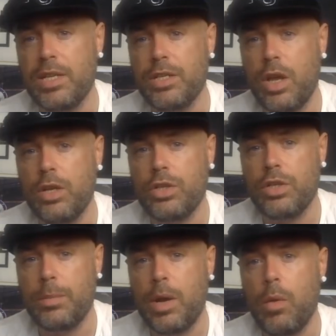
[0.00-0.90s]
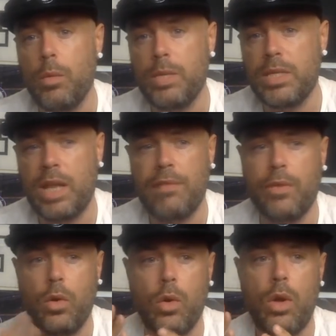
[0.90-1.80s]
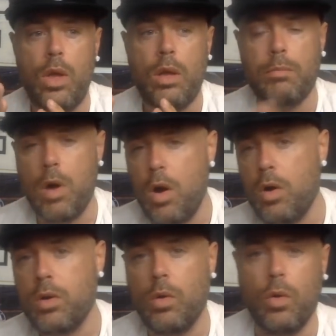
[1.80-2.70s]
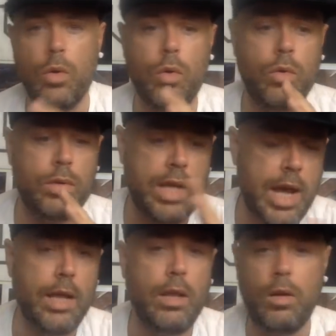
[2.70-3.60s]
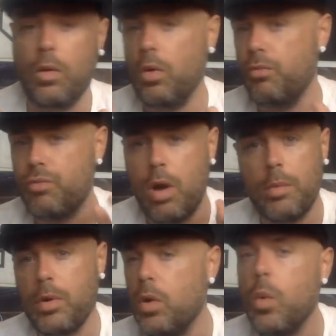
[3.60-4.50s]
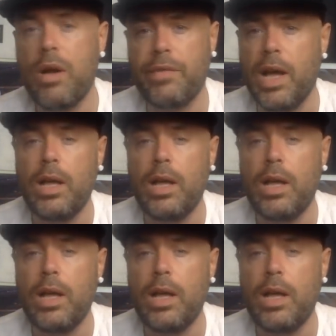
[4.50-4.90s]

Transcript: It's not just about myself or Mark or Kyle or Rob or whoever.